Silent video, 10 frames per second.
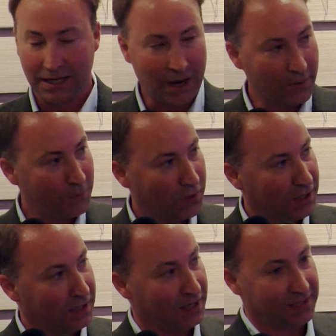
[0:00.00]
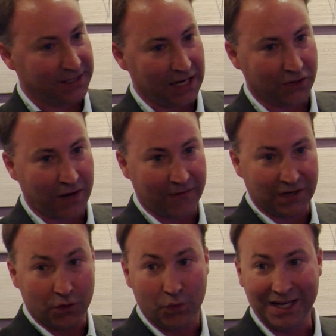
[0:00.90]
Now we put in a stent graft
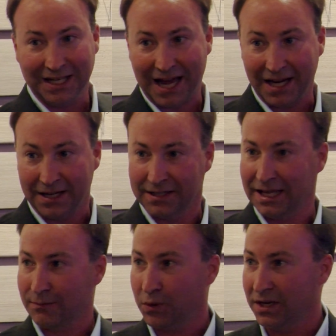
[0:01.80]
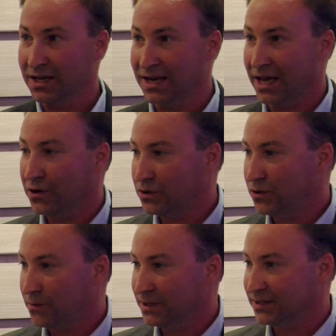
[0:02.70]
and reline it, like putting an inner
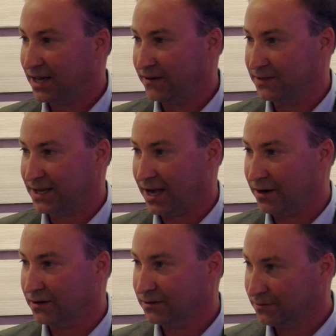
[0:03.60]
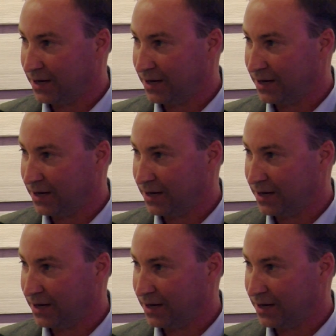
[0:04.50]
tube inside of a tire,